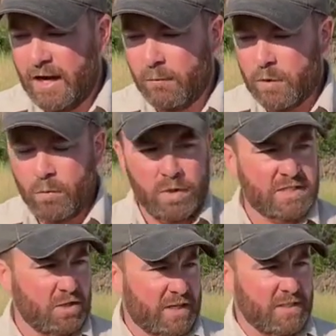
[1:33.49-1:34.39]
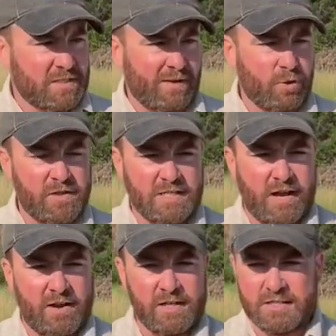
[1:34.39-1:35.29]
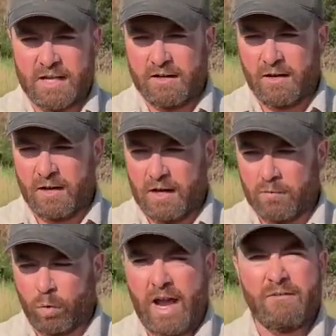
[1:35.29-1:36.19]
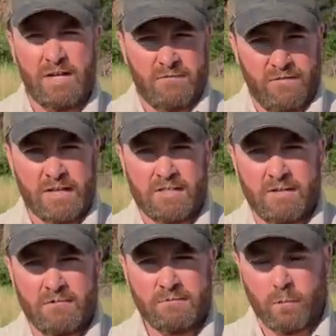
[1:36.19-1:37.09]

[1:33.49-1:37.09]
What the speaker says: We selected several of these areas that were heavy in fescue,